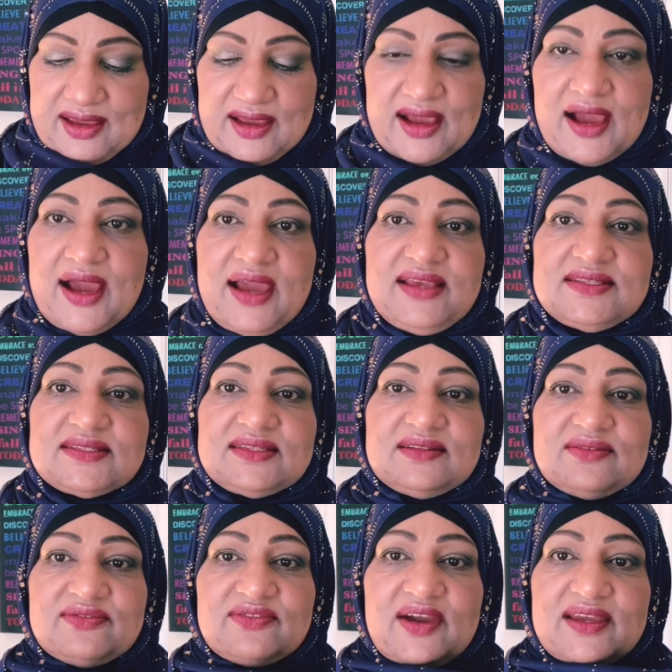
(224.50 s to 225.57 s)
I still
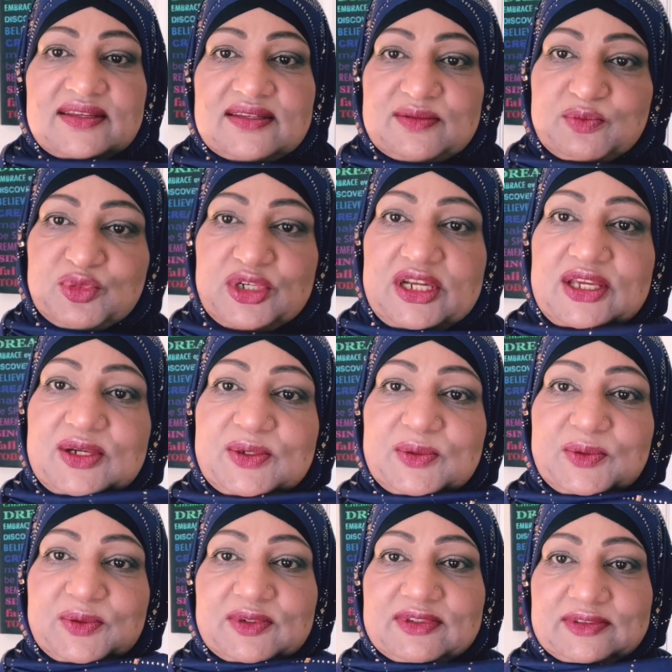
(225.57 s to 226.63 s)
find it pretty
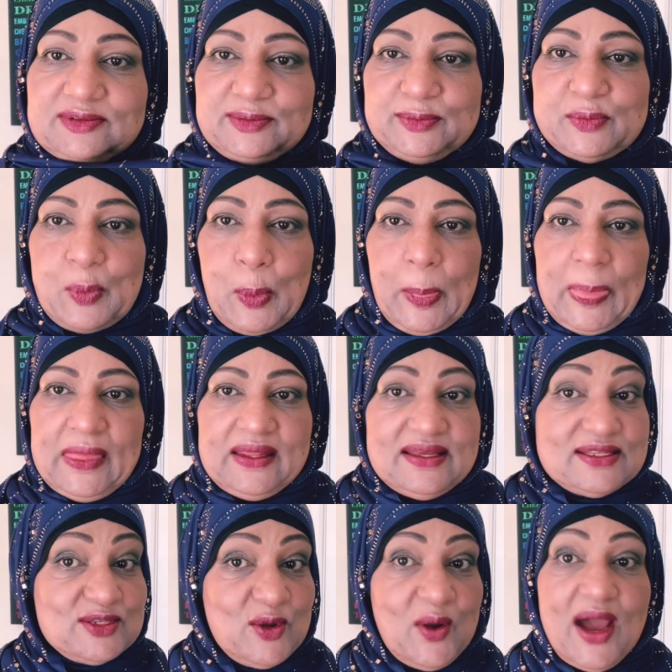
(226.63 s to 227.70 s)
cool.
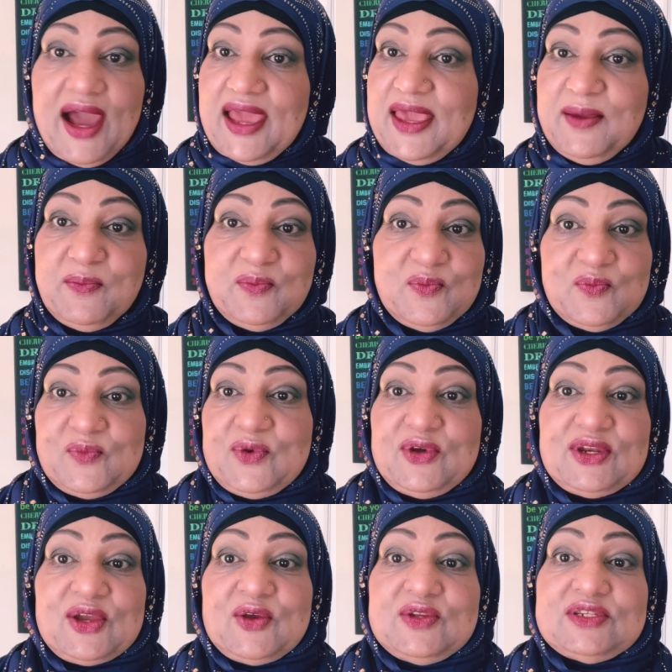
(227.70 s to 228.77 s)
So I am going
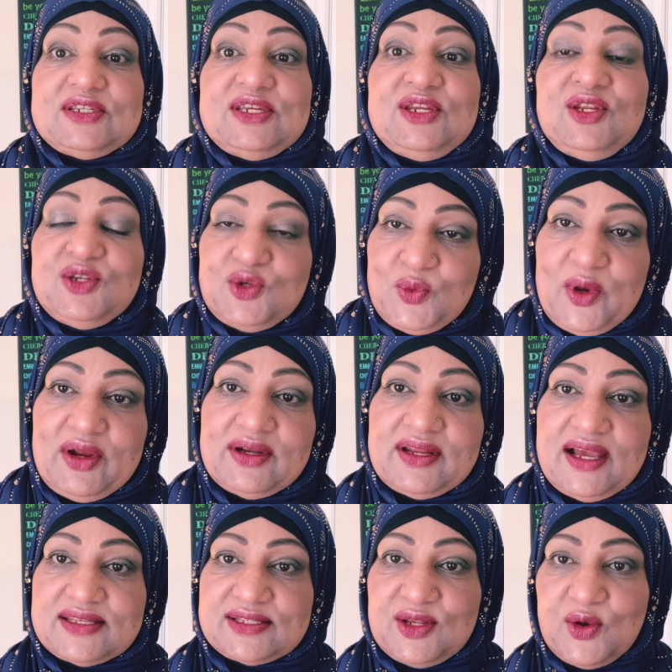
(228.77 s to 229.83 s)
to continue to wear it
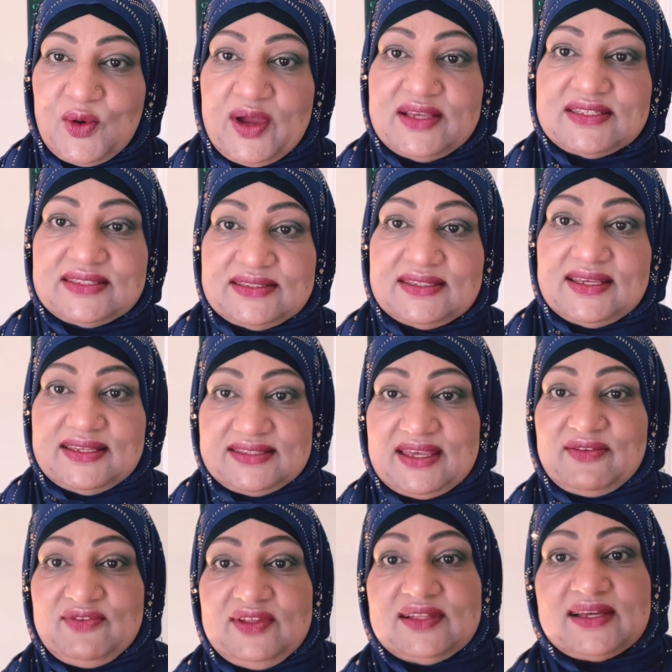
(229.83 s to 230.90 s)
as long as I
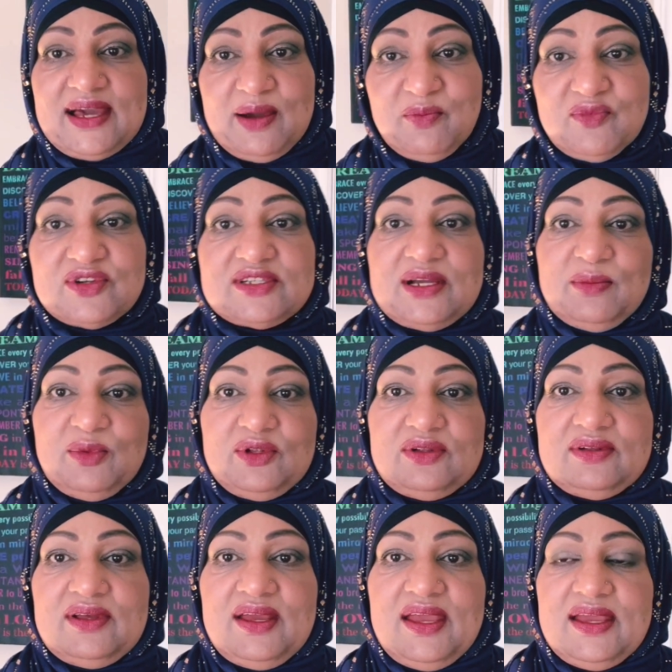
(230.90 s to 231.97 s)
feel comfortable.
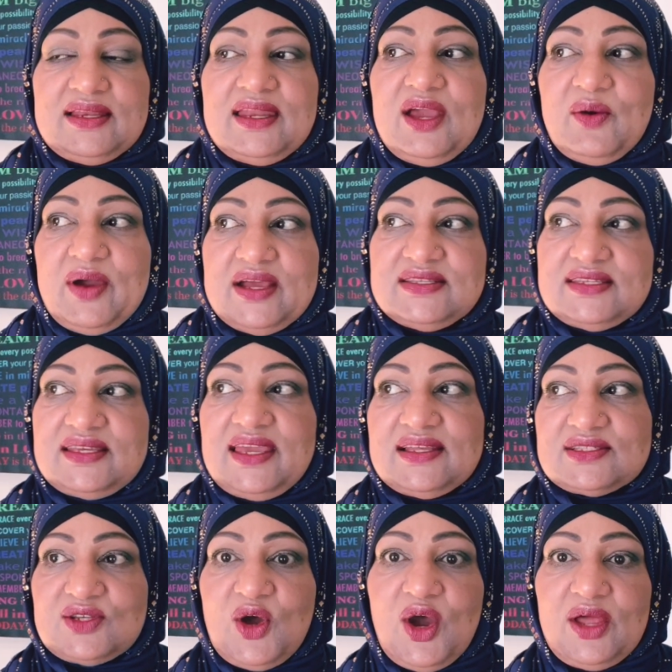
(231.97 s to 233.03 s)
Now, as it
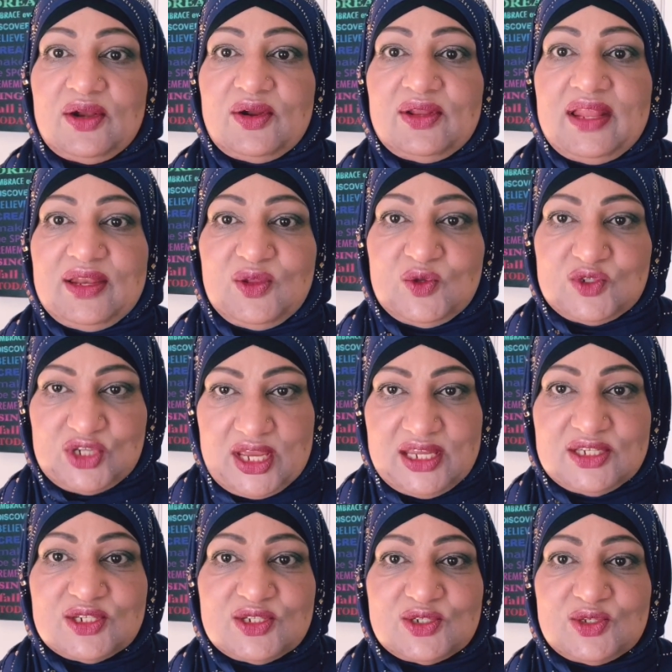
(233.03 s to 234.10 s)
gets hotter, then you
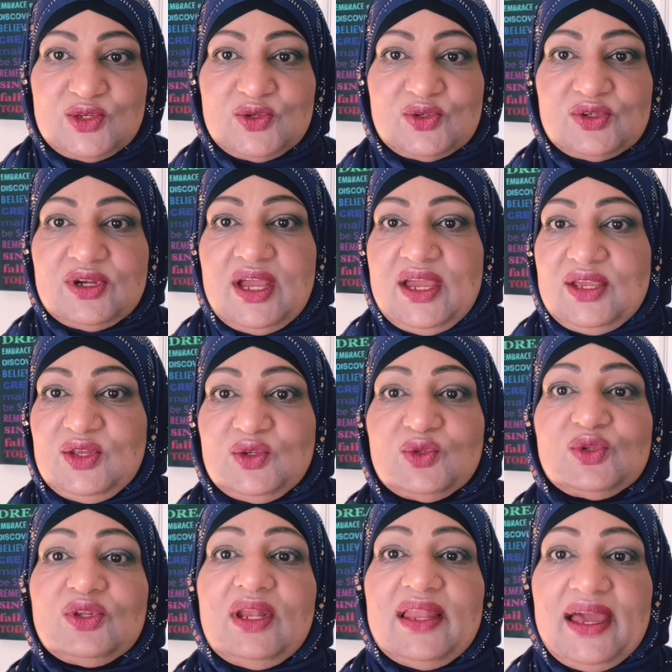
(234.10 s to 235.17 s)
change into your,
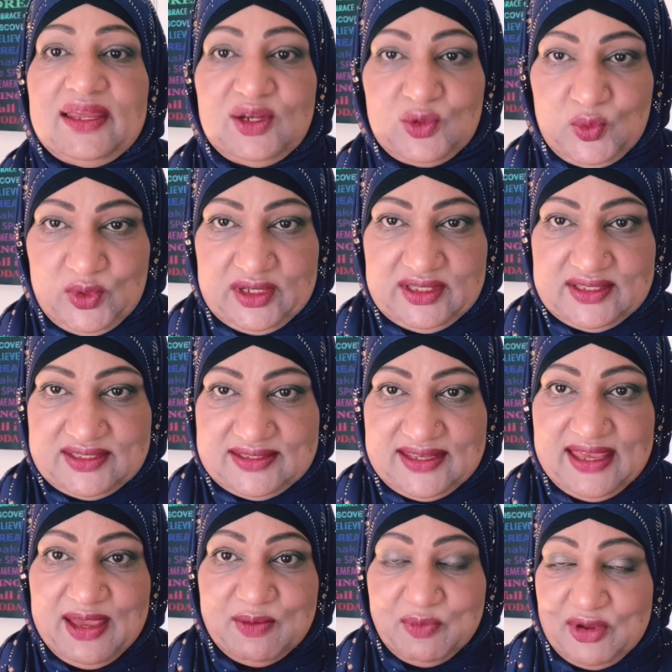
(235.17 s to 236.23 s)
the lighter ones.
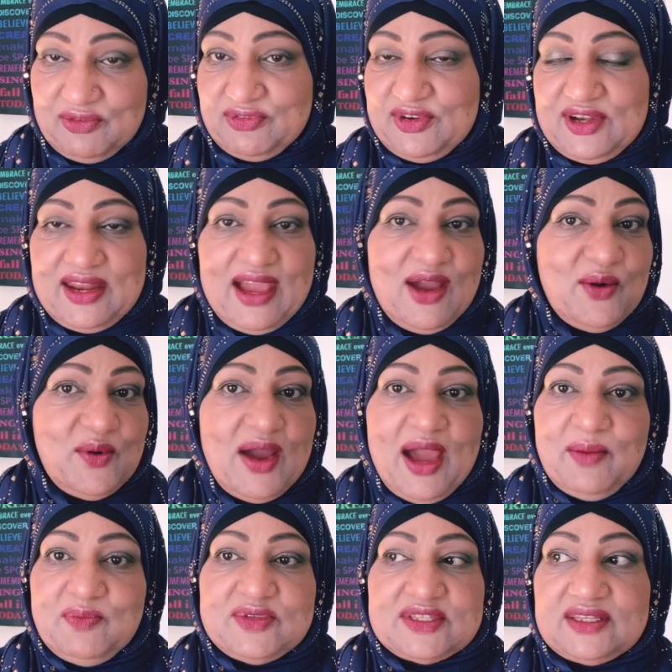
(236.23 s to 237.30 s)
But for now,
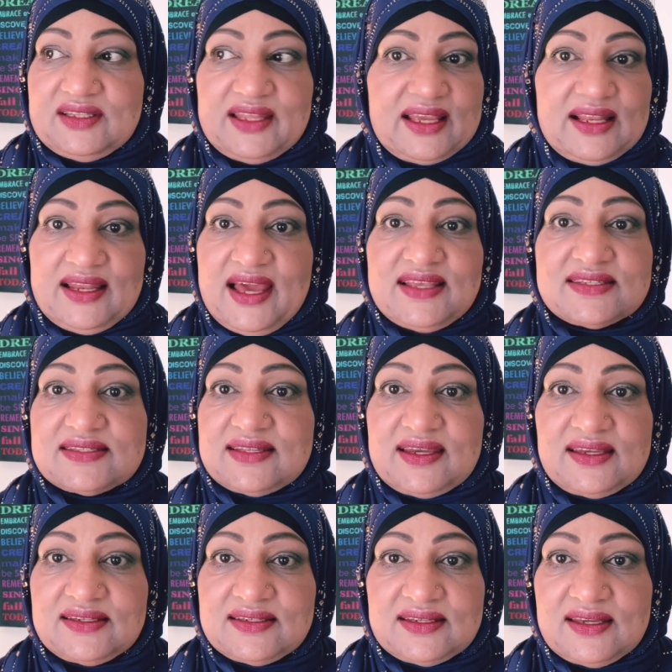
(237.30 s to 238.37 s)
I'm still like last
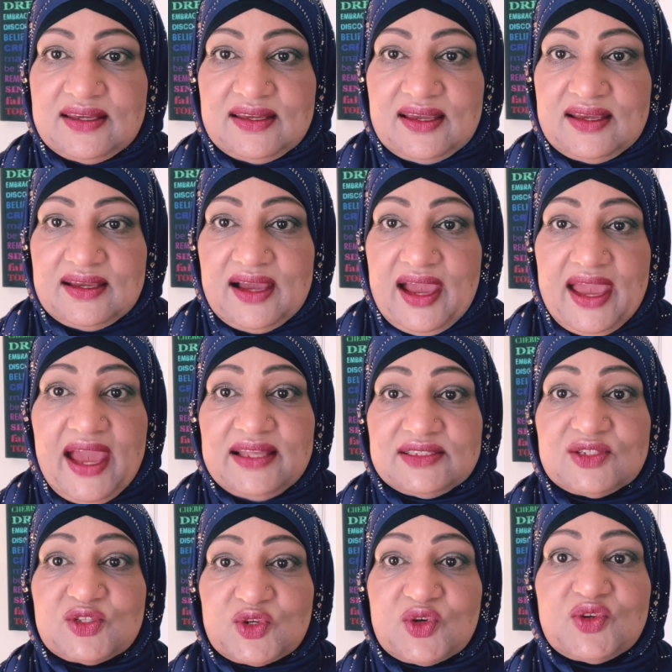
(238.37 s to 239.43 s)
night, I had to
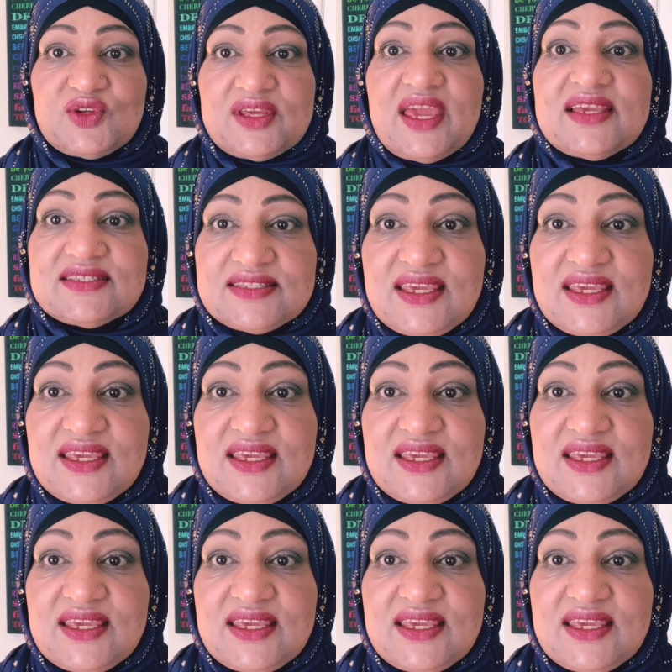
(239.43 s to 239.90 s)
turn the AC